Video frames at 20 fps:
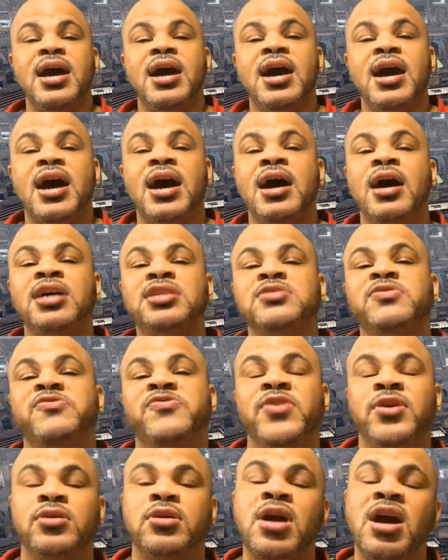I also
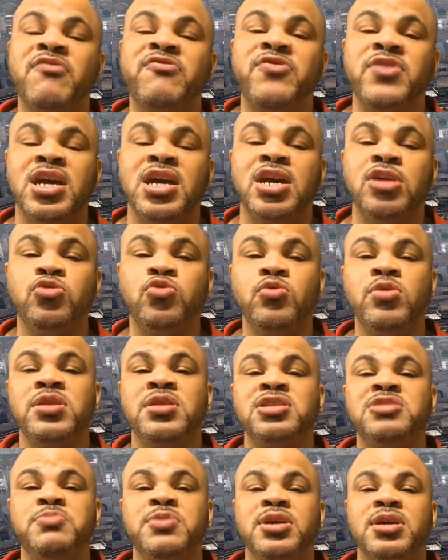felt confident in doing this
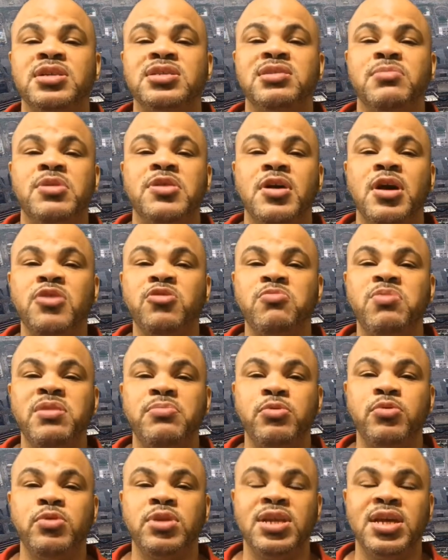because some of the other people
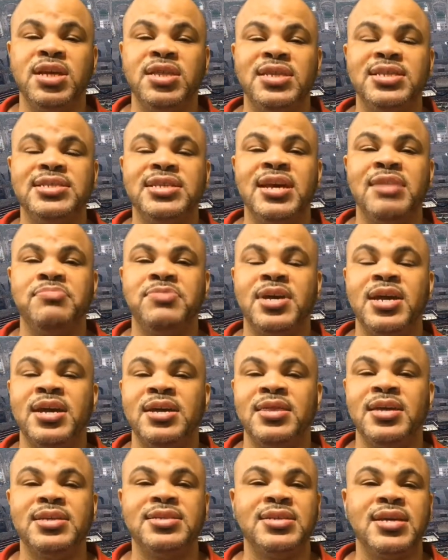who did the same thing,
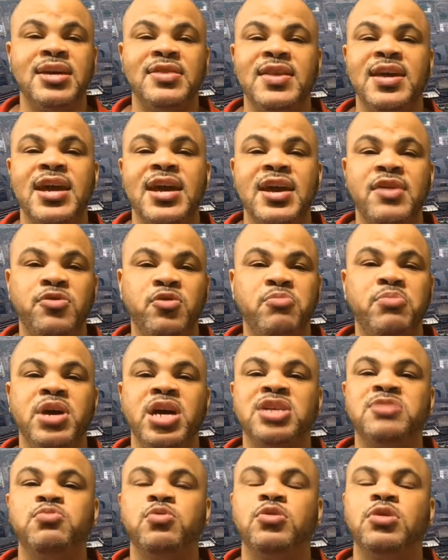they said they got their
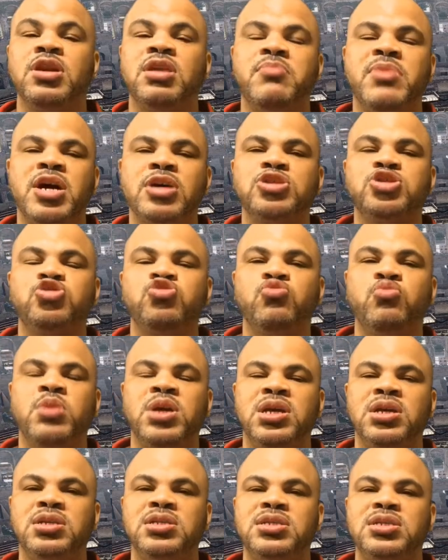passport in about 2
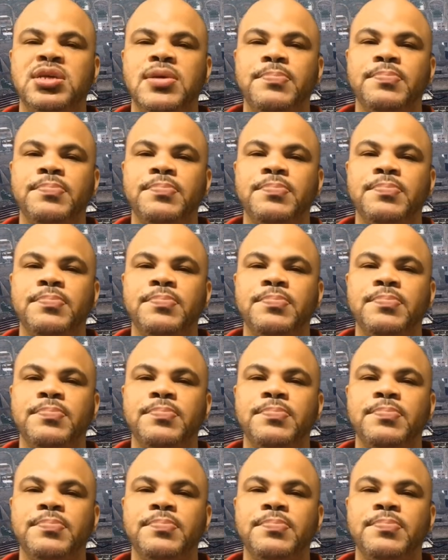weeks.